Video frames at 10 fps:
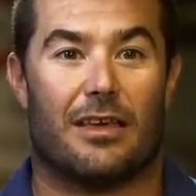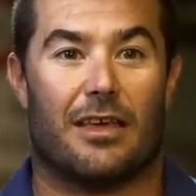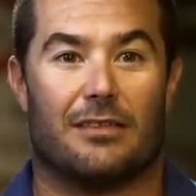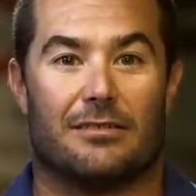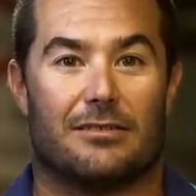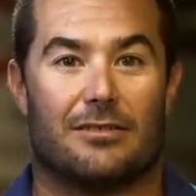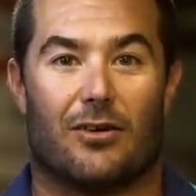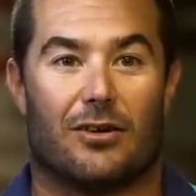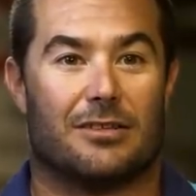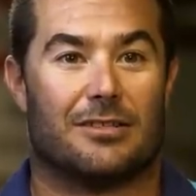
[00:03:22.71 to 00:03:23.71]
And
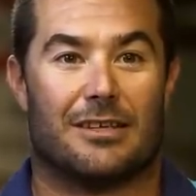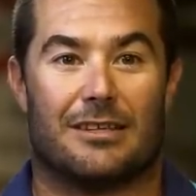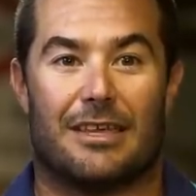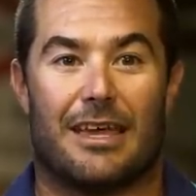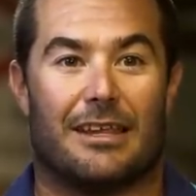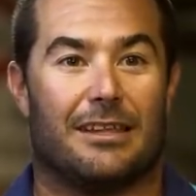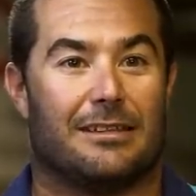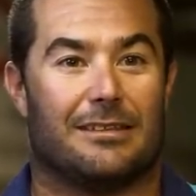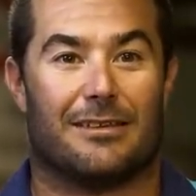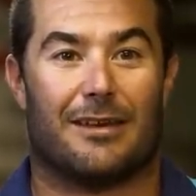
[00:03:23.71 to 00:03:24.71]
I just said, get in.
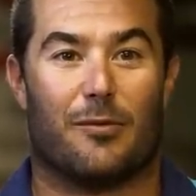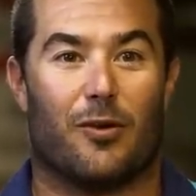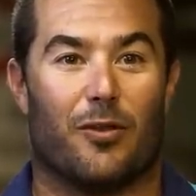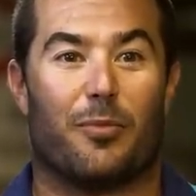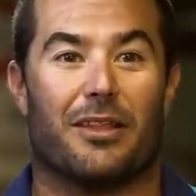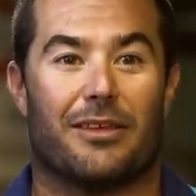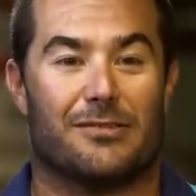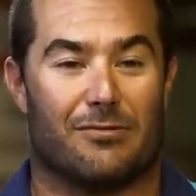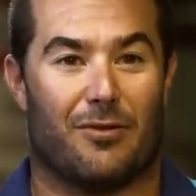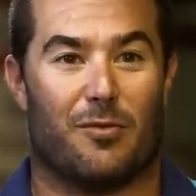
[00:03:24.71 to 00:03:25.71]
Come on, the police are on the